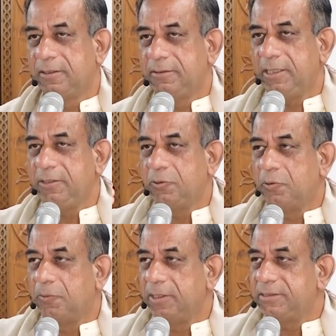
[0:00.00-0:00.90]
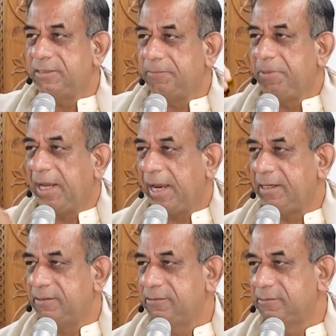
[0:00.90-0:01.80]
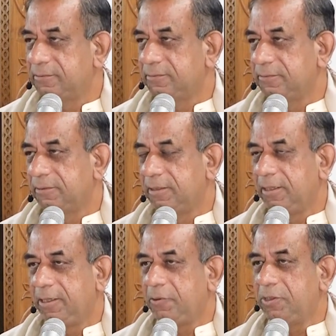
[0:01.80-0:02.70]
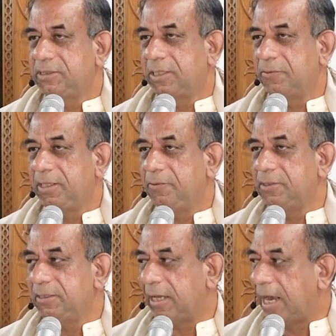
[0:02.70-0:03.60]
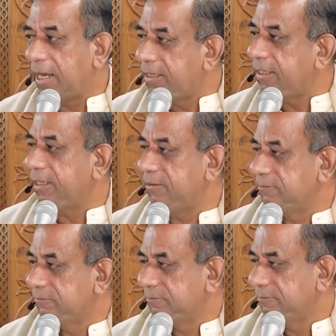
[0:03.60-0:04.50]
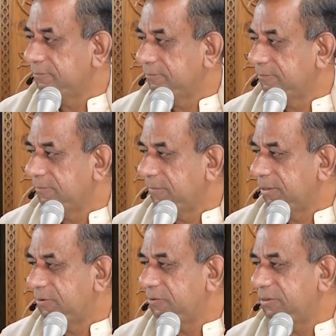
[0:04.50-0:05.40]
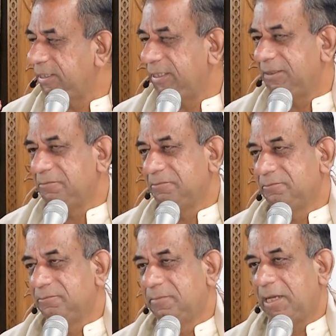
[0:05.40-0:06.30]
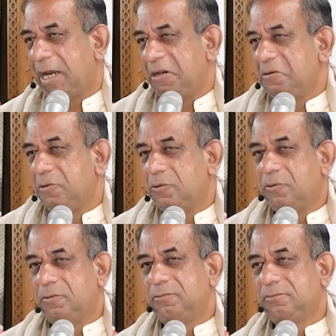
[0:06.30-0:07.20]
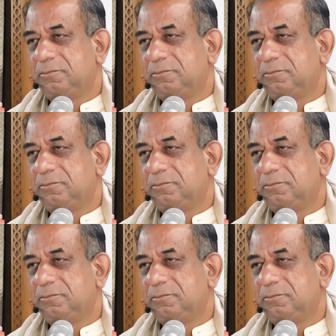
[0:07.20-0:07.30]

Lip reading: Then you go one step behind. You discover he was hungry. So you say, I don't know.